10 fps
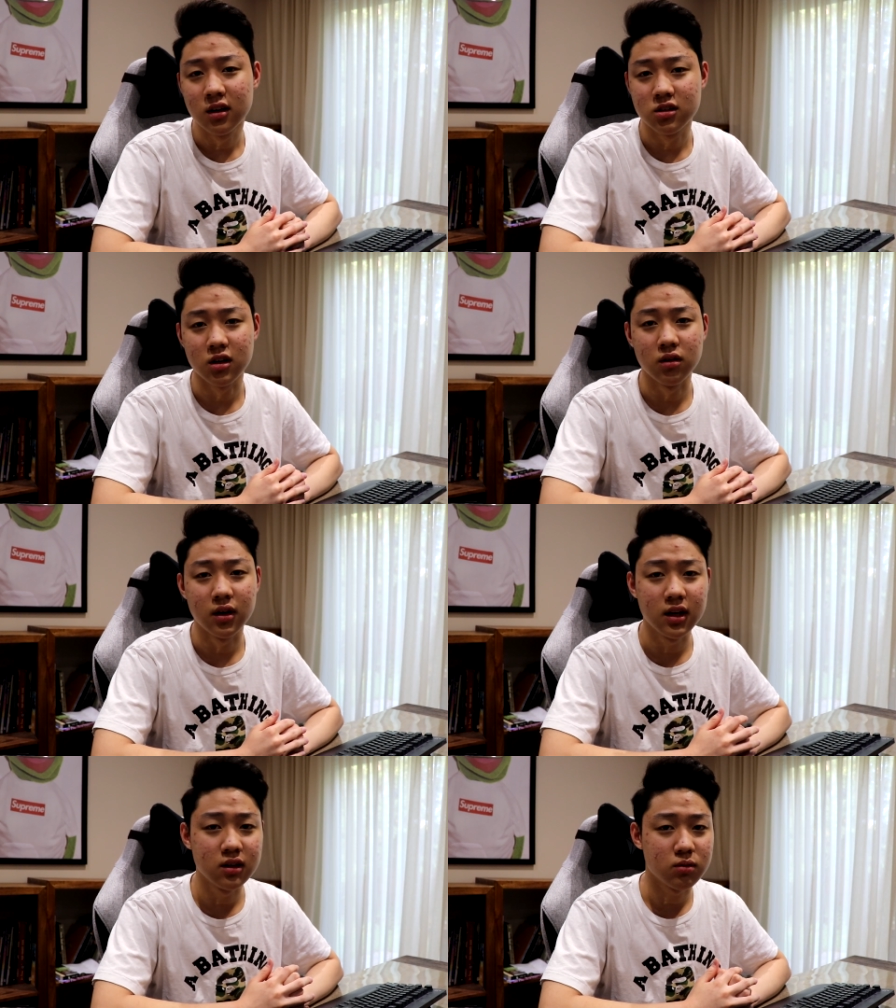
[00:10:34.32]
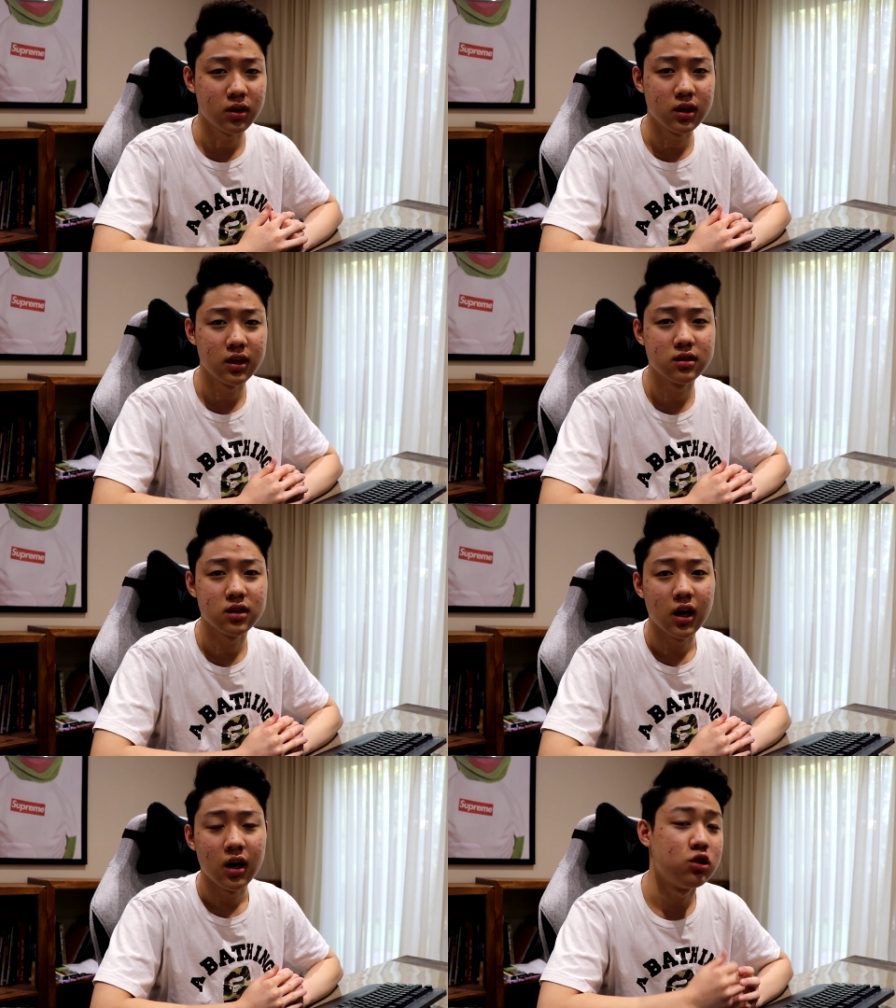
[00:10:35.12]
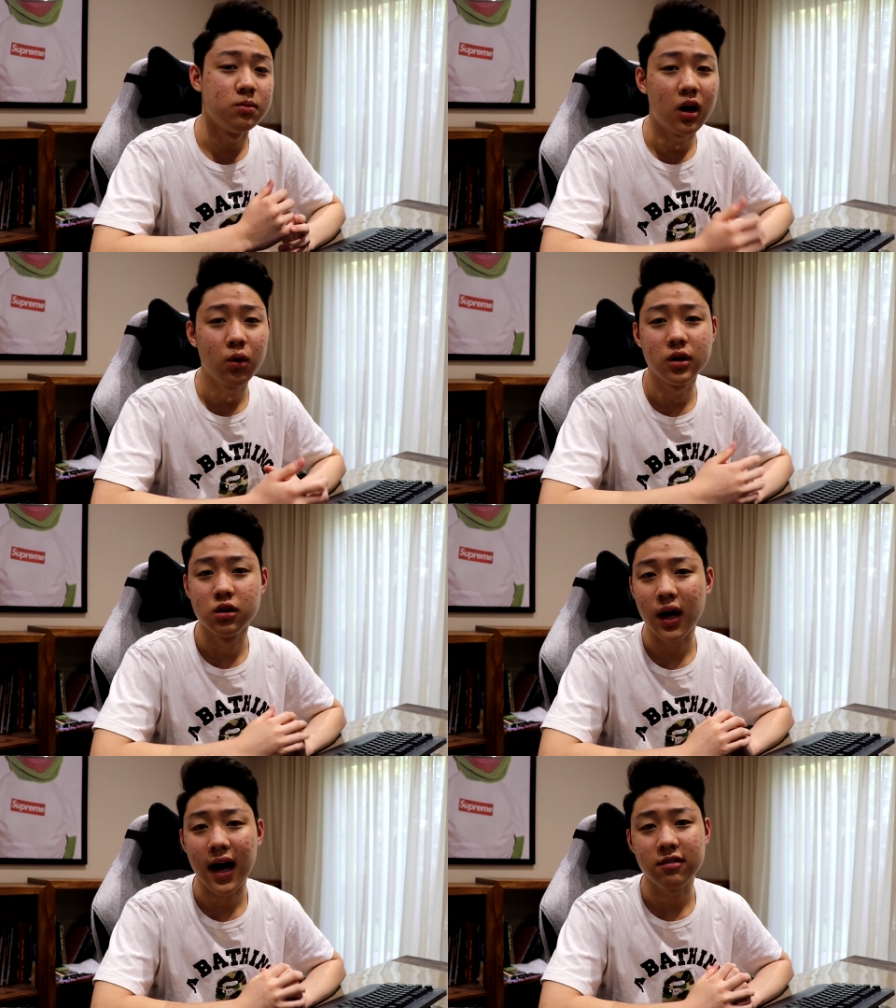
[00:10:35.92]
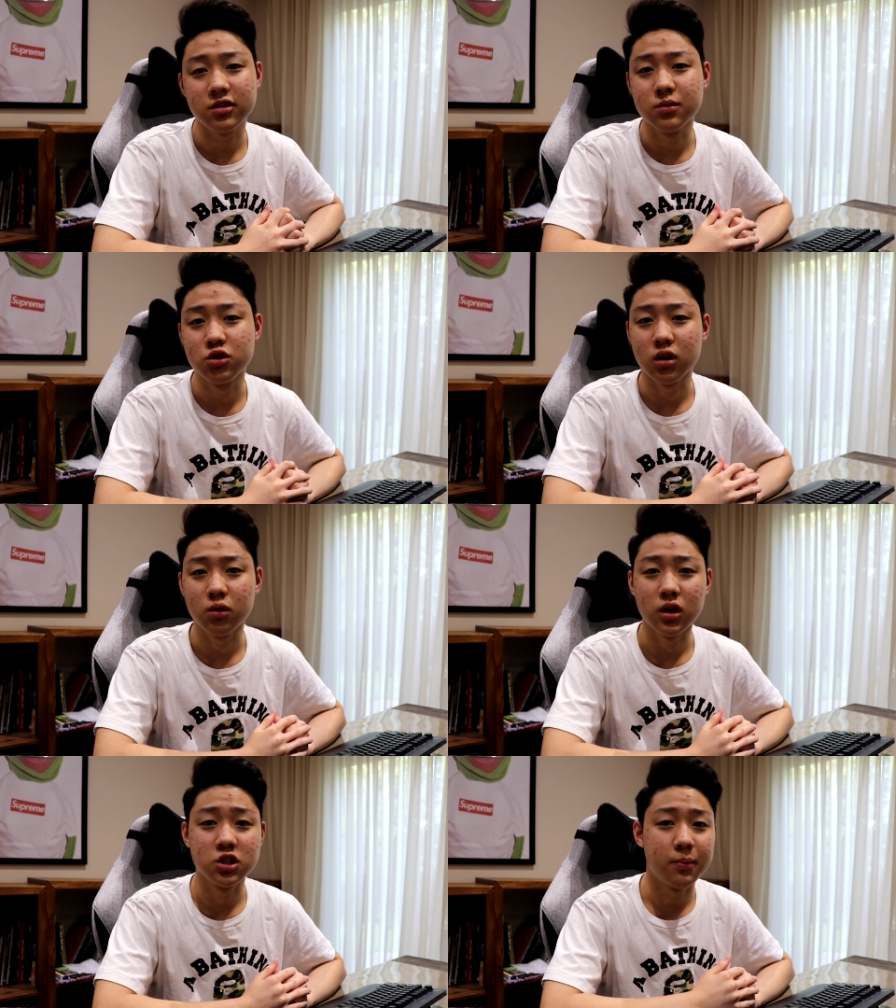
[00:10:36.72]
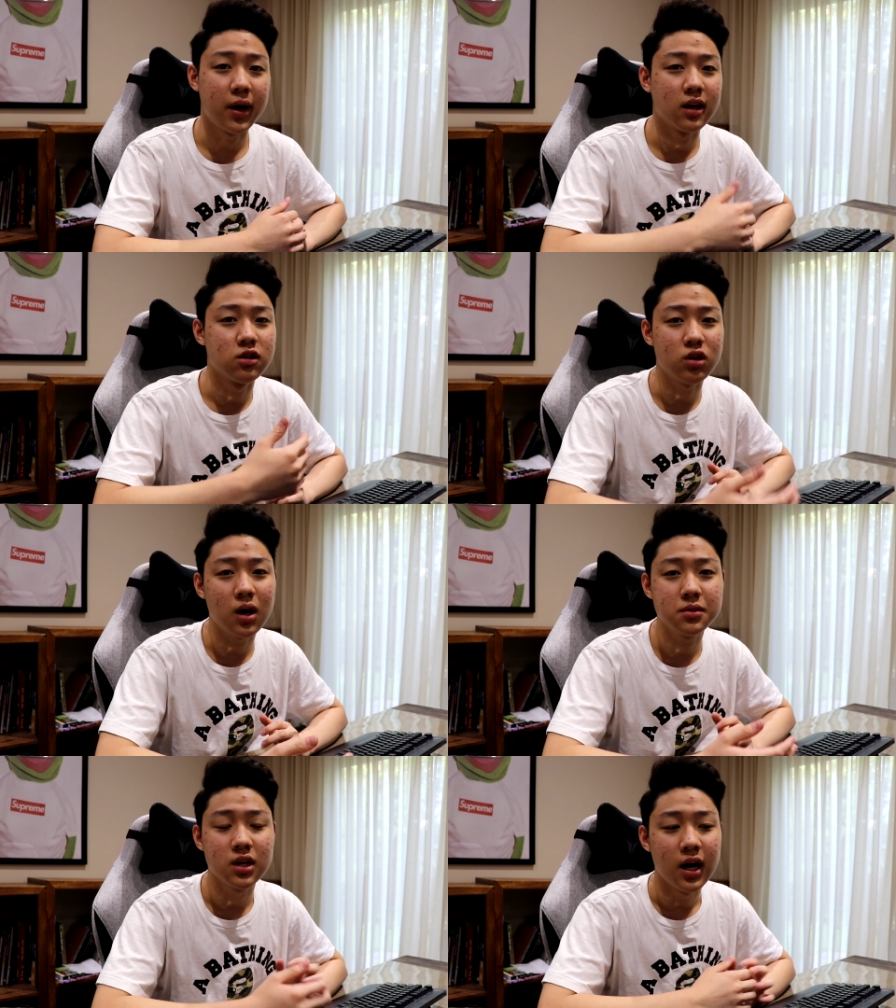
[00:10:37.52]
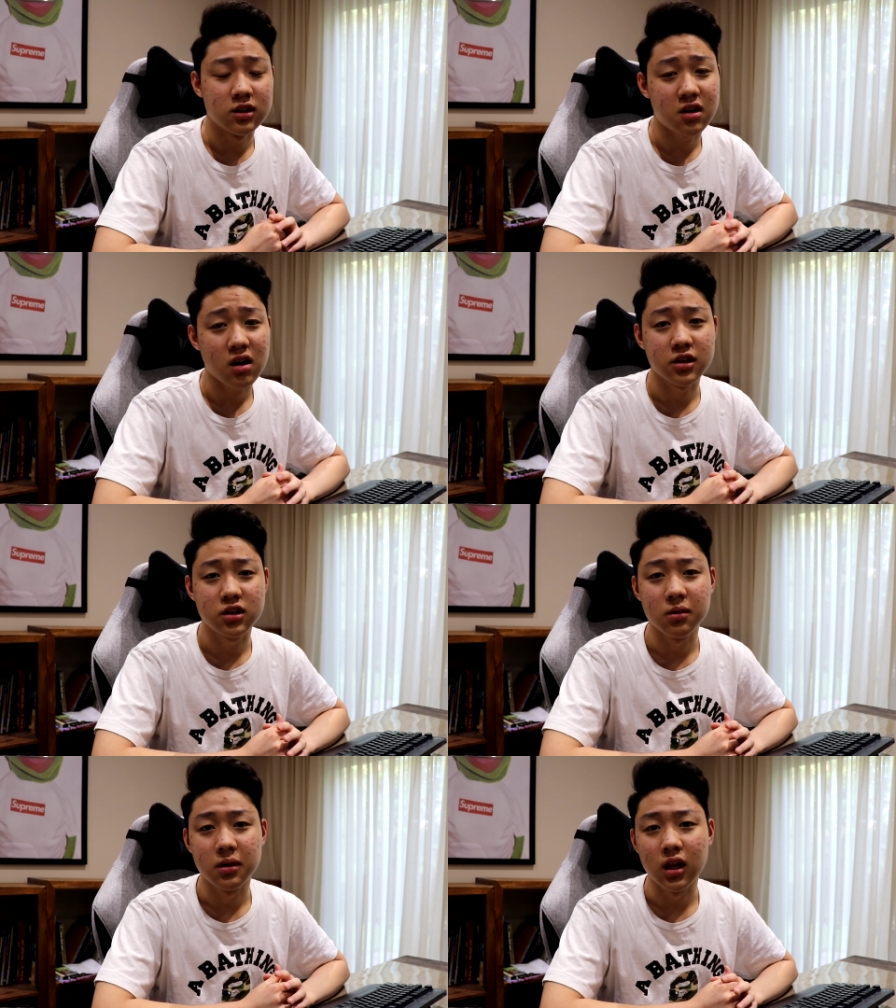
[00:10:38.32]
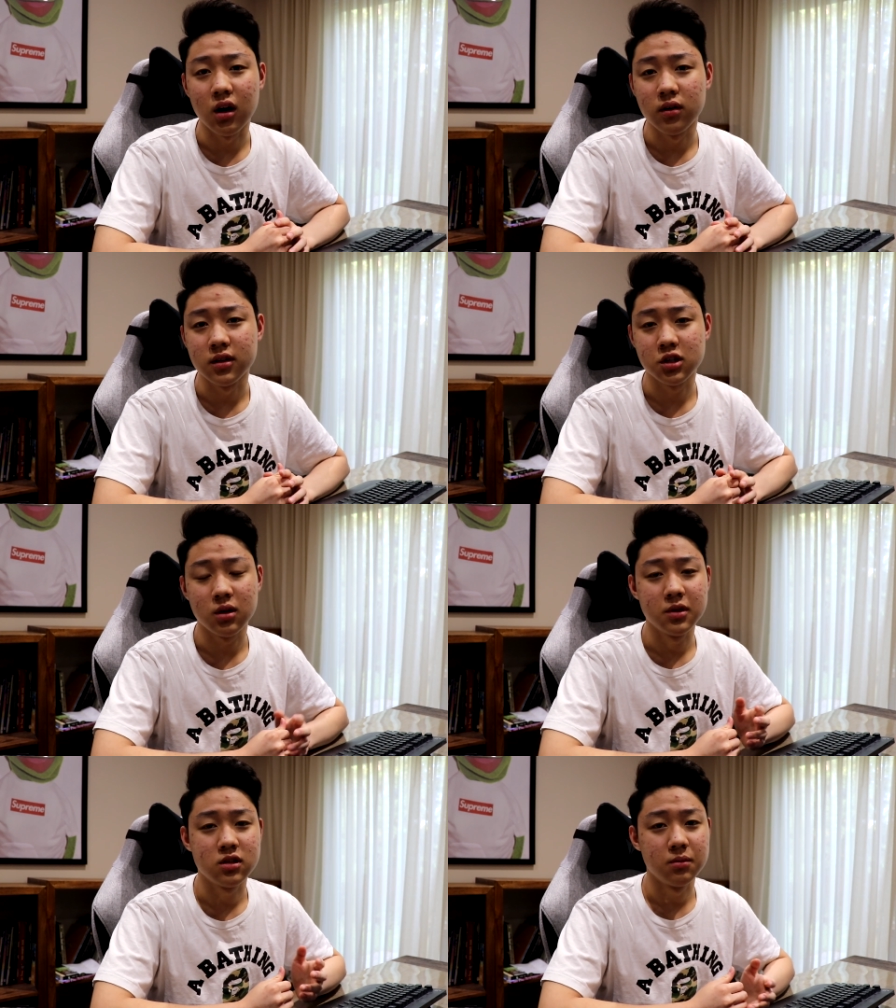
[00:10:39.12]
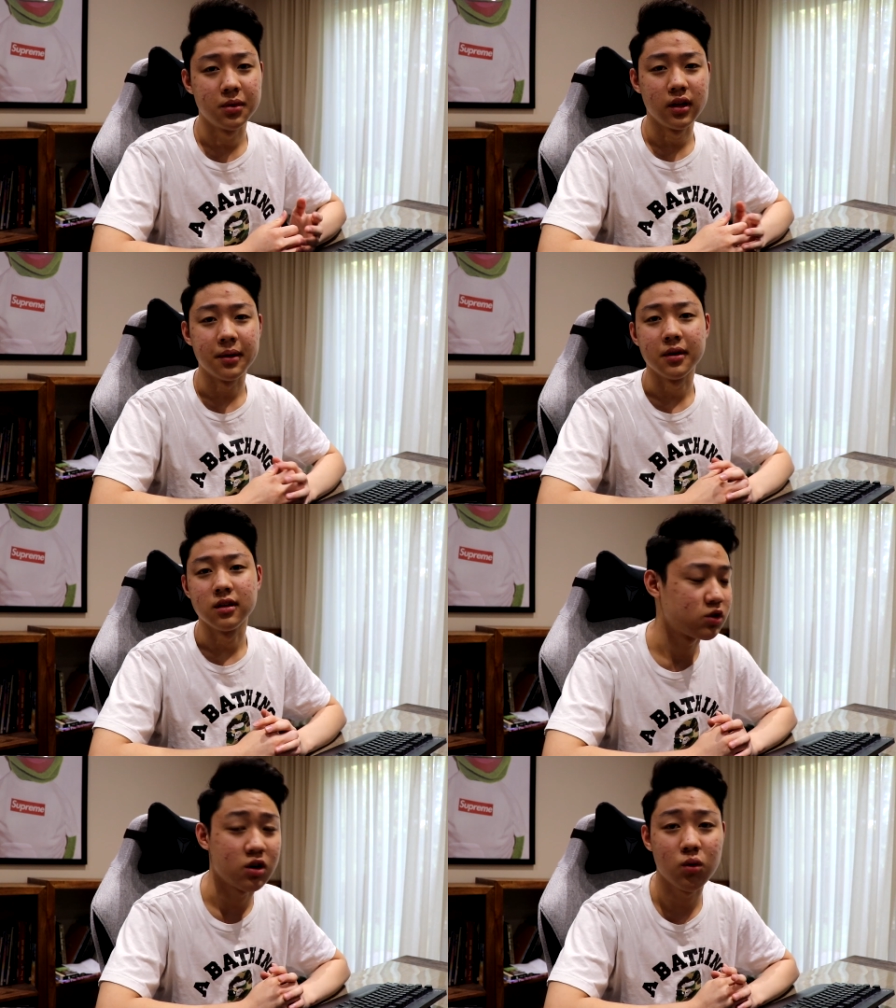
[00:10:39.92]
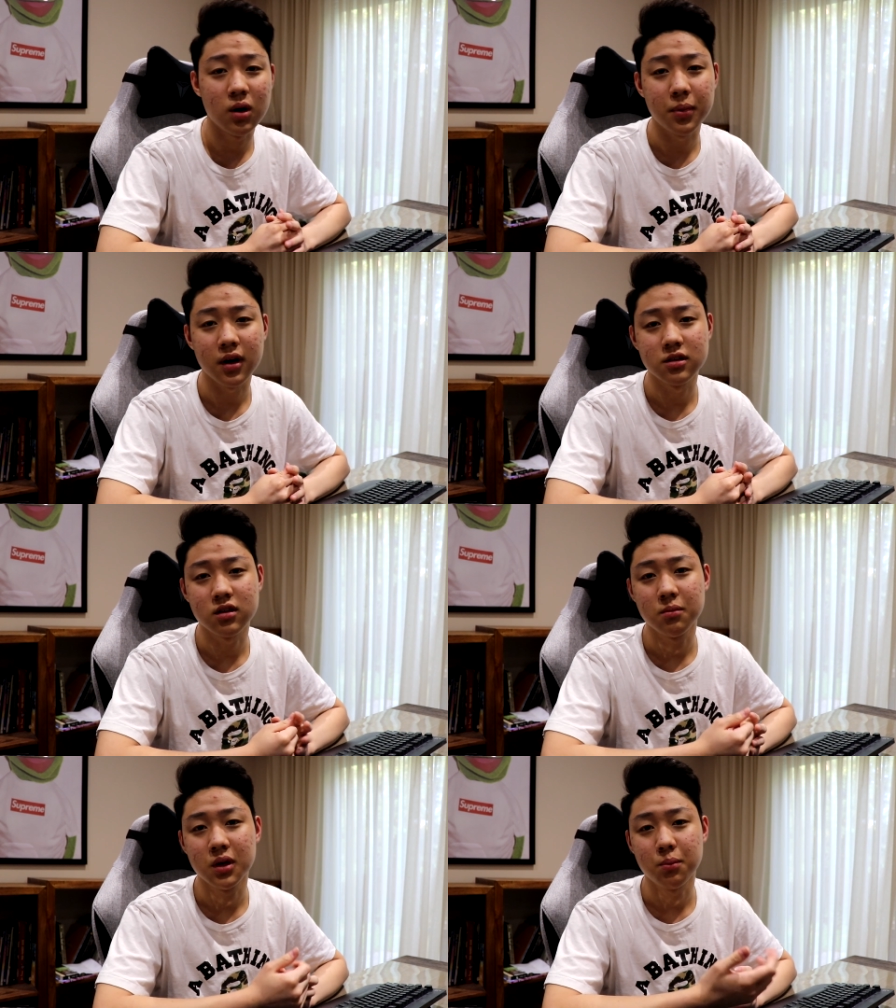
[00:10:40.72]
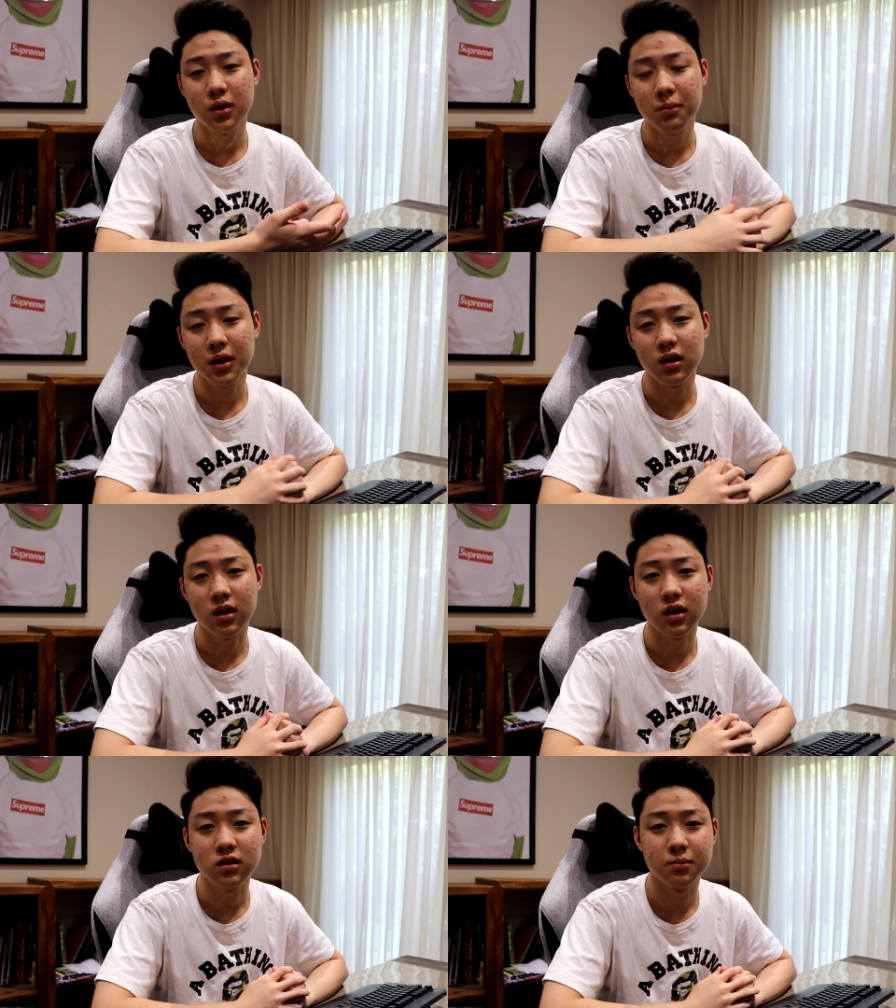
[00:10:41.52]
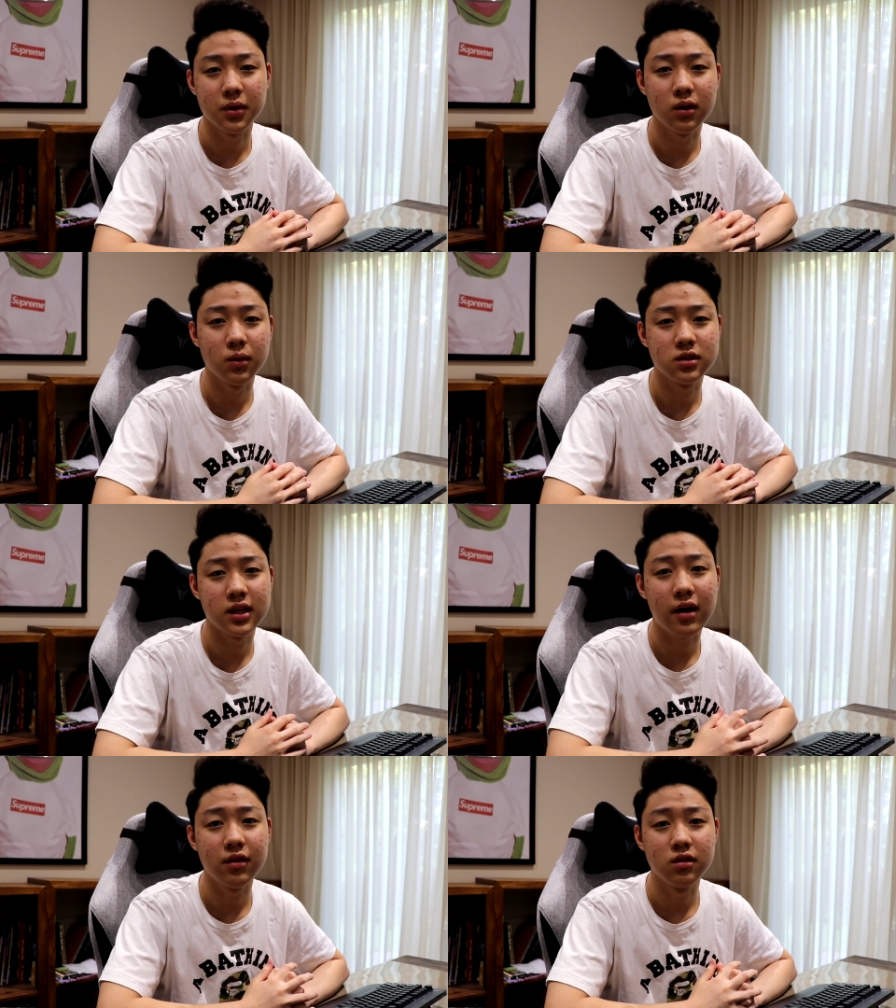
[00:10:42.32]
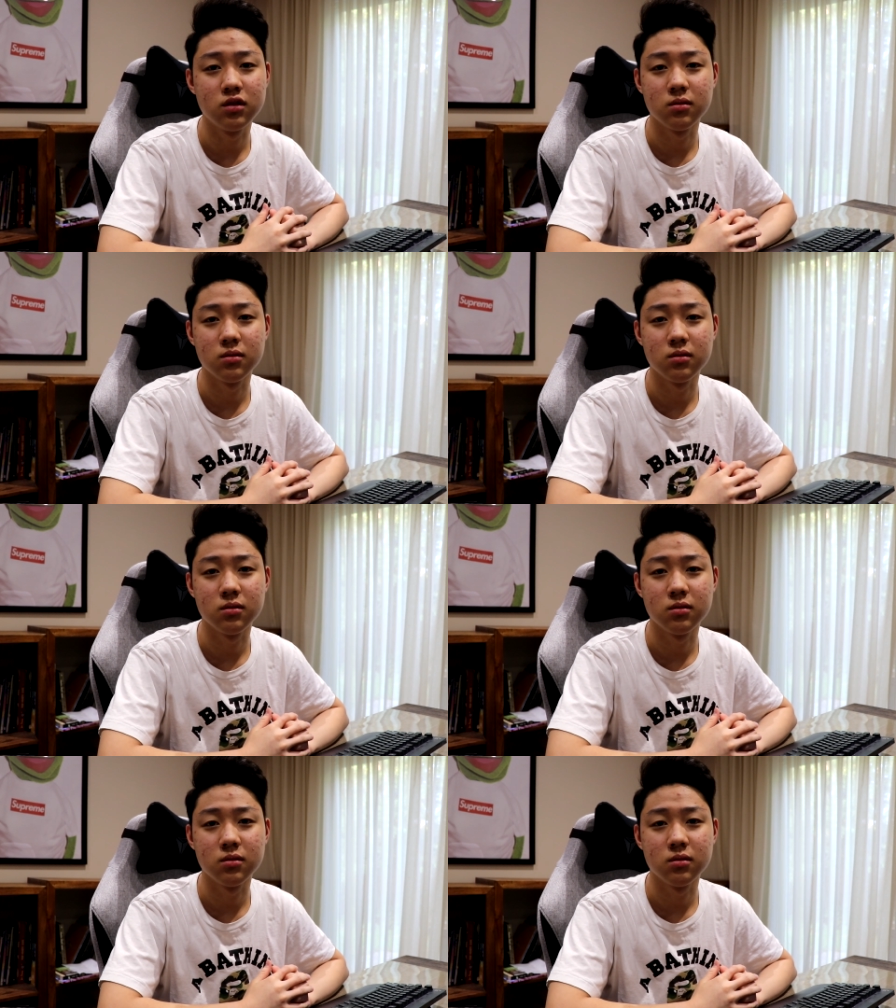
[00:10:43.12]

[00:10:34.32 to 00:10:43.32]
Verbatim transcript: So it is what it is. Tomorrow we do have some Jordan 1 Japan drops. The stock is gonna be low, it's gonna be super limited. So one pair is gonna be a pretty big cook, but we'll see how we do